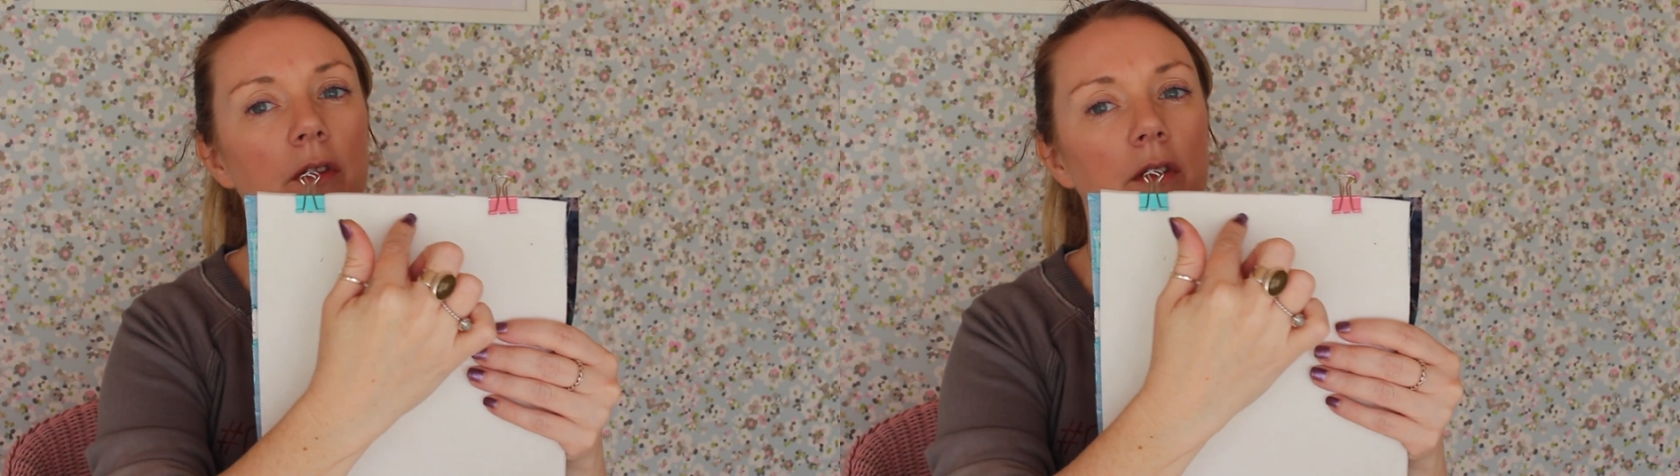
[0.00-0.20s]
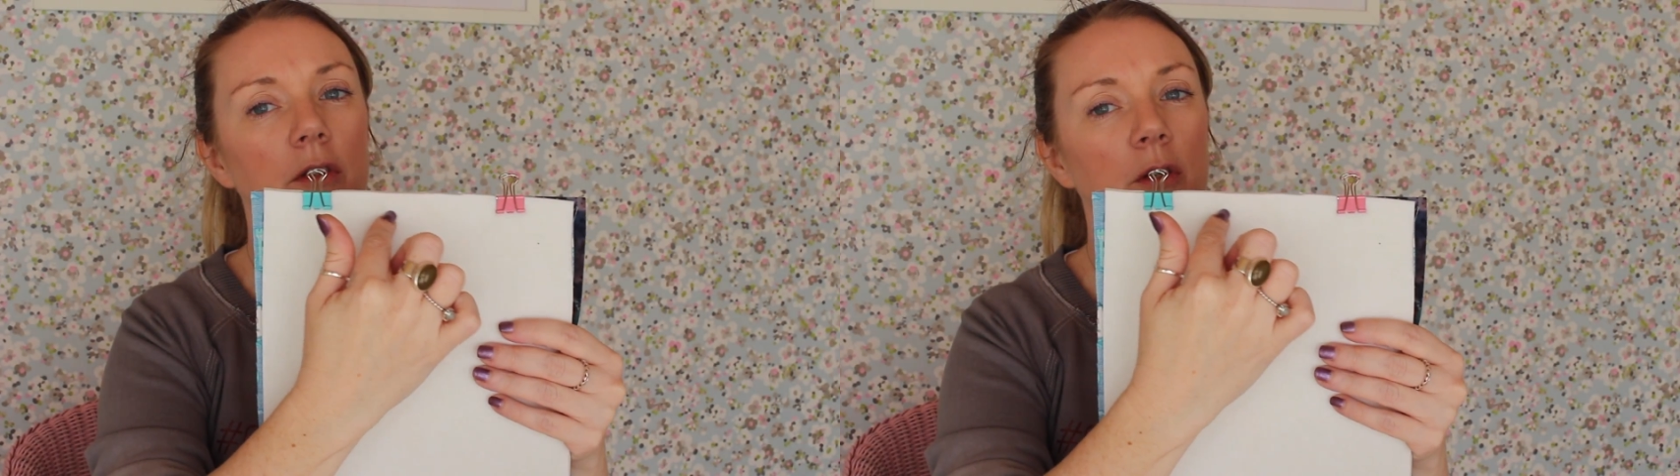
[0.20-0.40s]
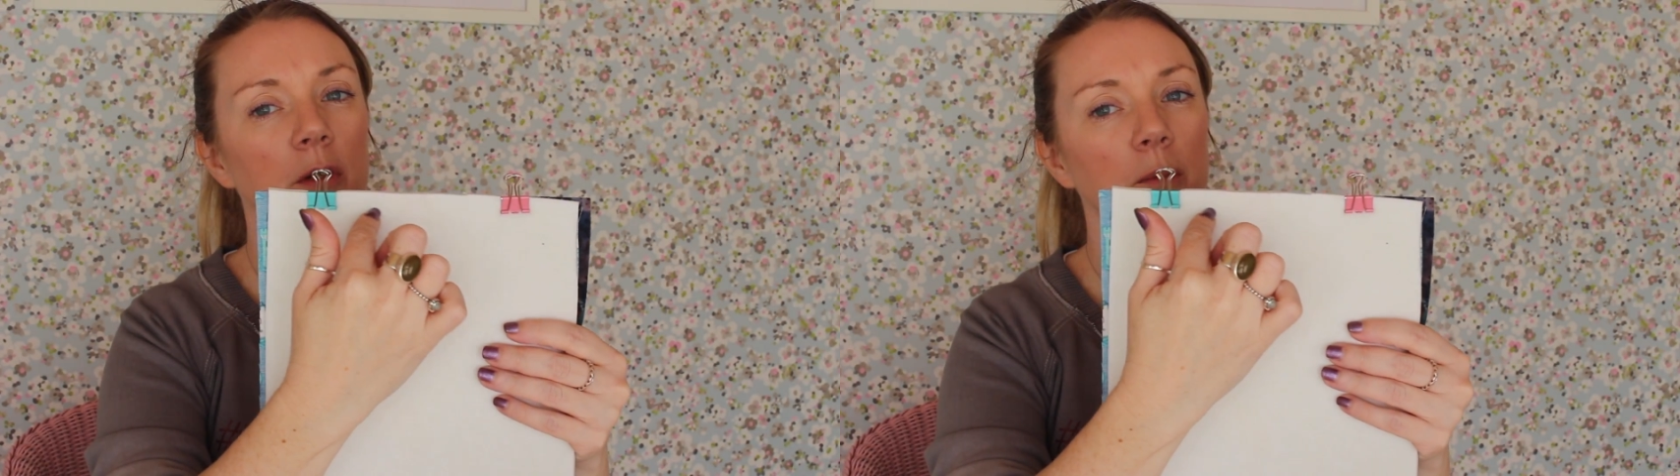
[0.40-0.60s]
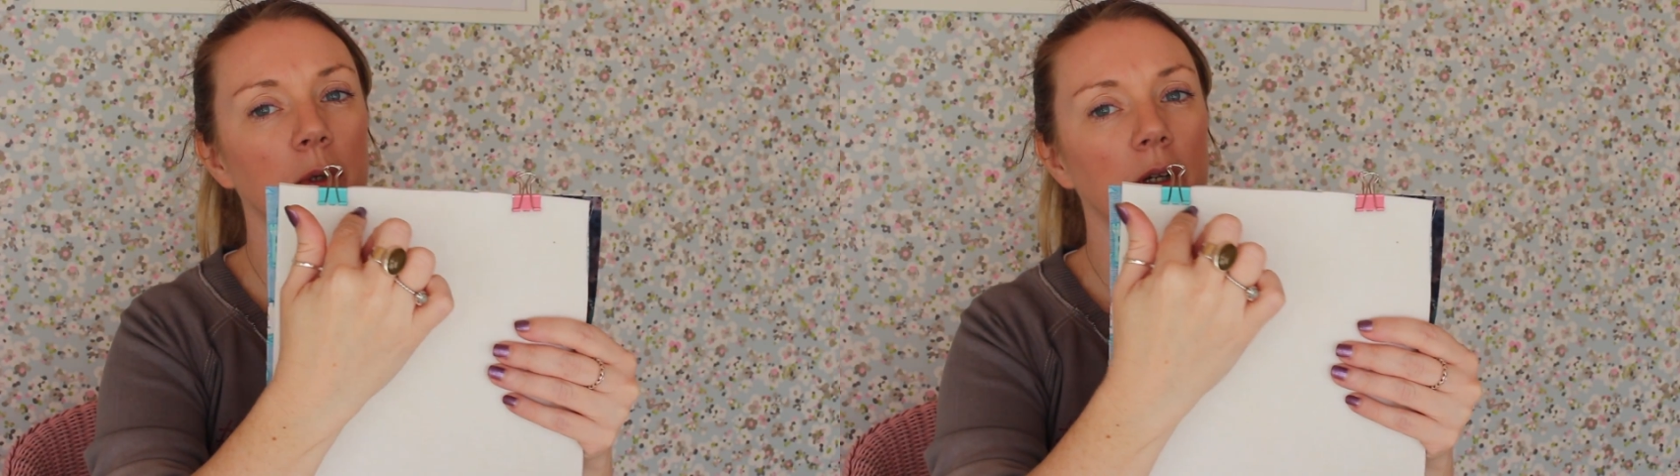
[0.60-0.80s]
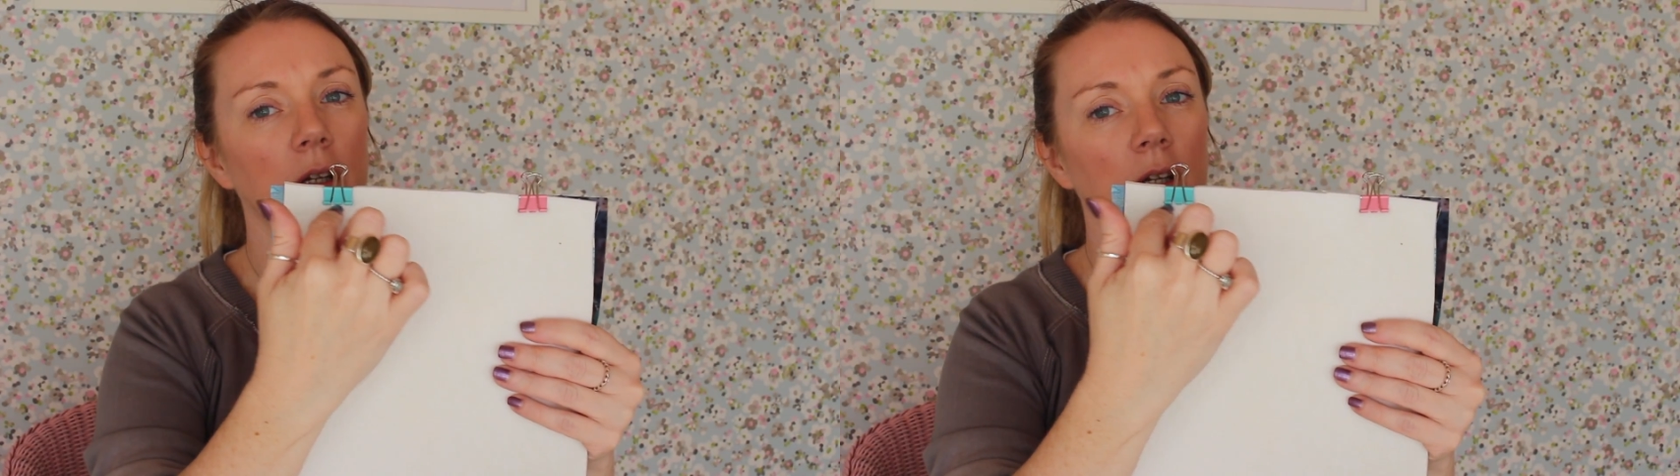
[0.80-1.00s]
the top
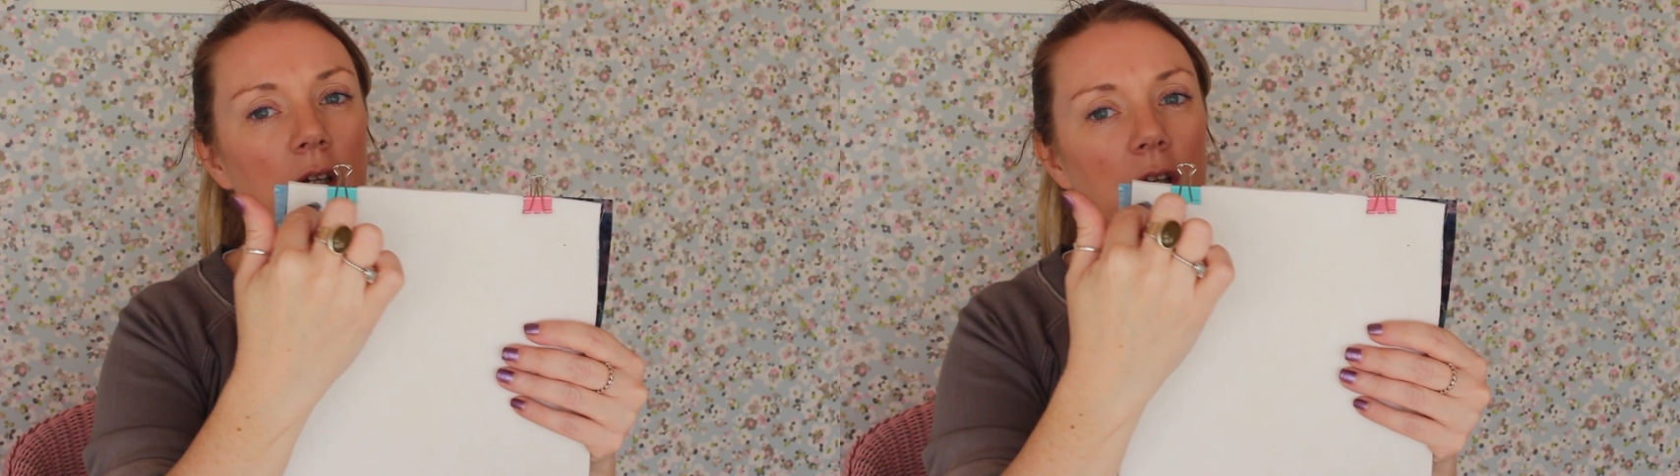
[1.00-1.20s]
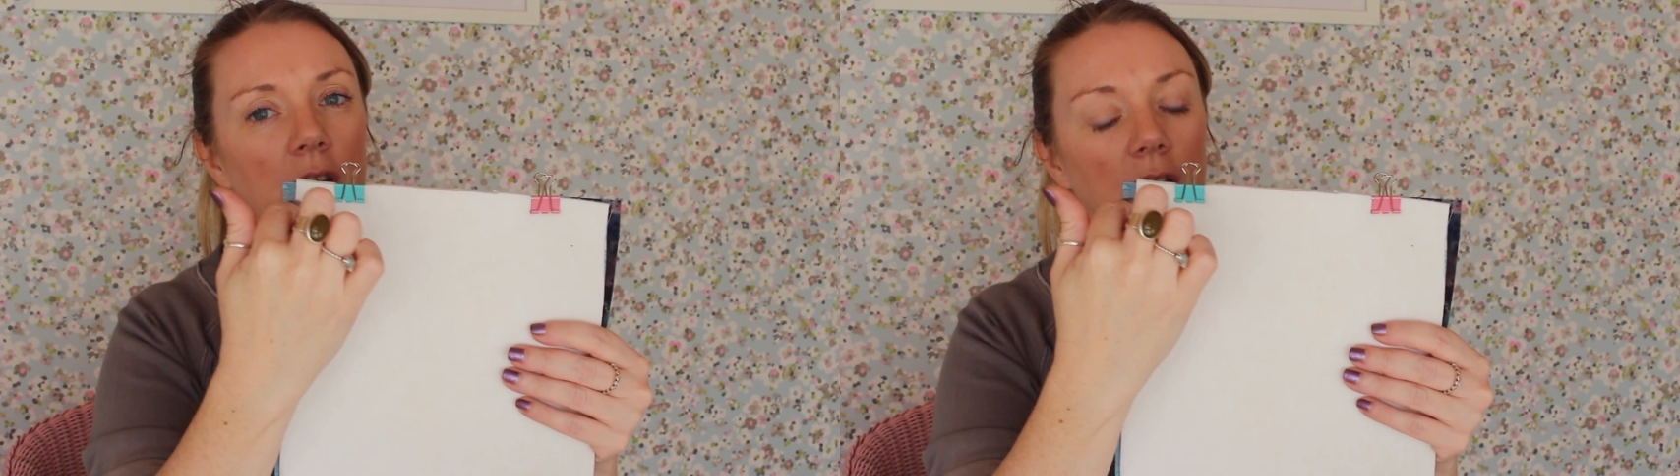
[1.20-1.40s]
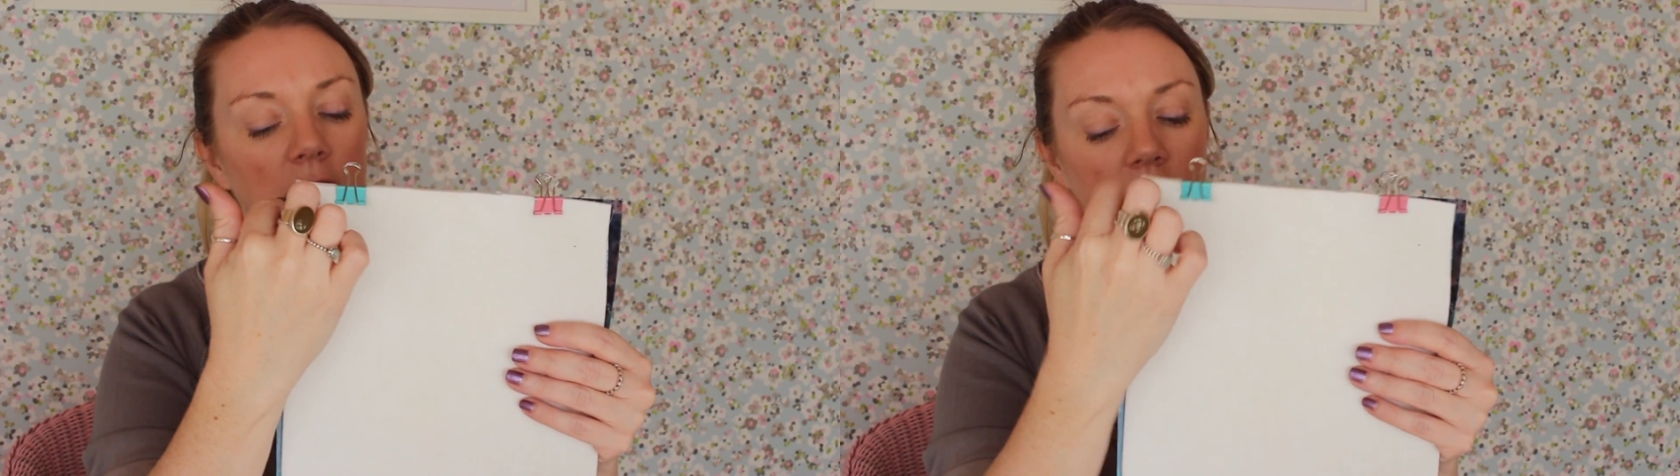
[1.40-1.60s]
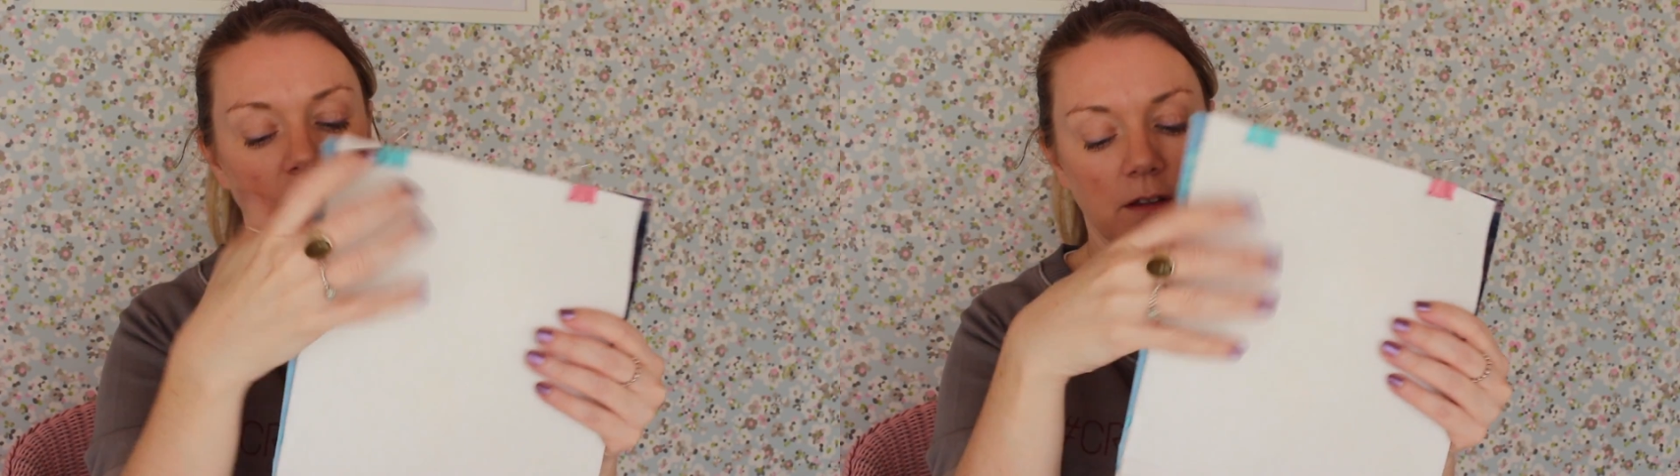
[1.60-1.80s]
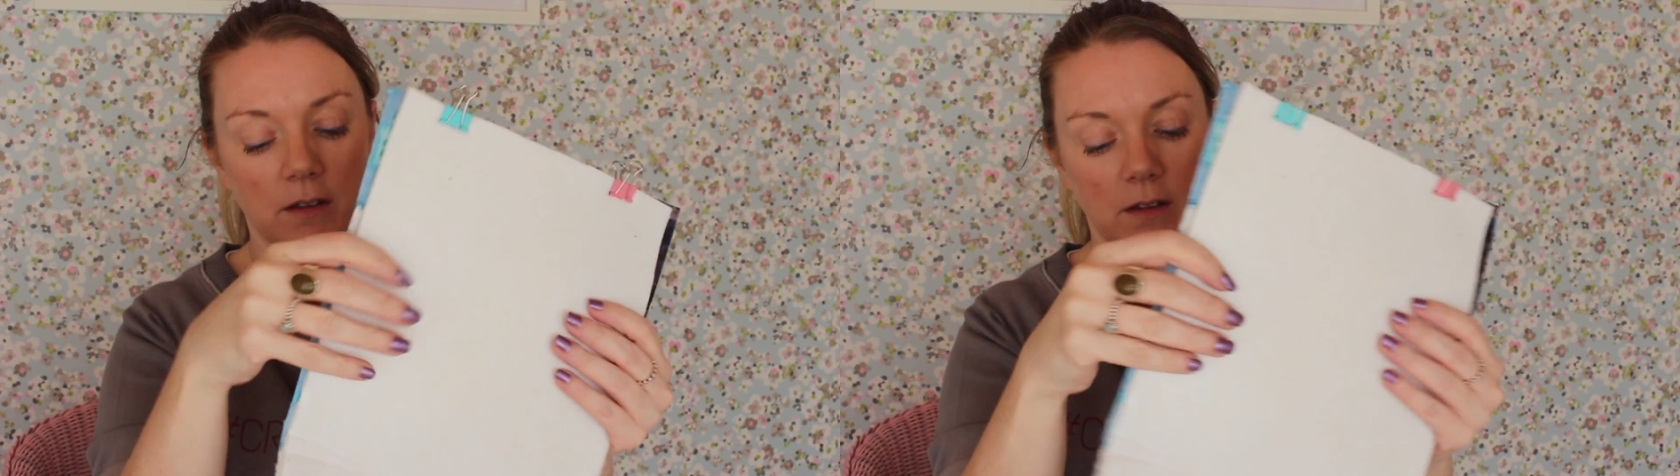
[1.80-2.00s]
here